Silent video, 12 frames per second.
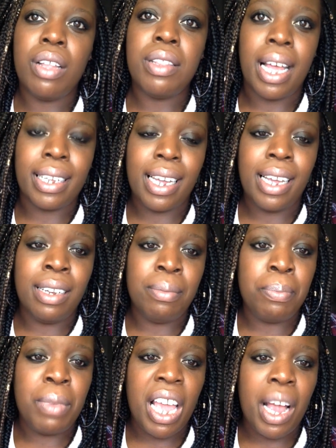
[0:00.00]
that
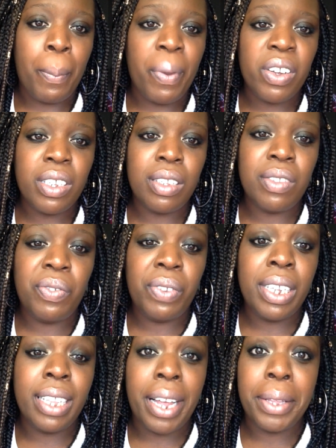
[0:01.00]
can make a person
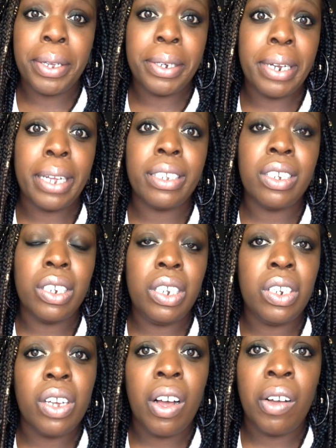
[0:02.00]
feel like they're not good
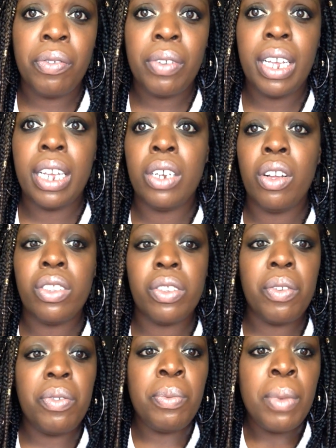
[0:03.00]
enough. It can
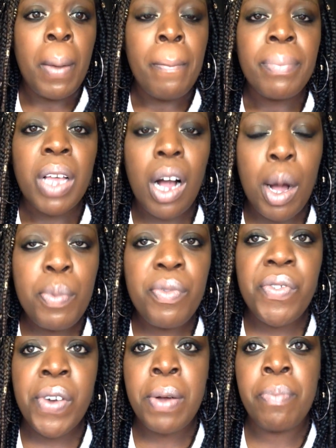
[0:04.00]
also come
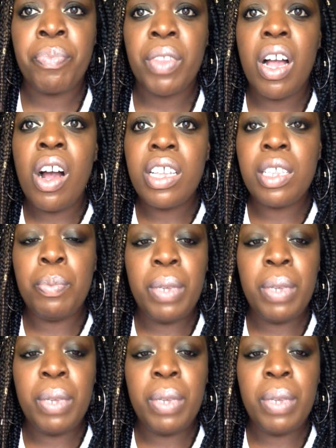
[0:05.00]
from us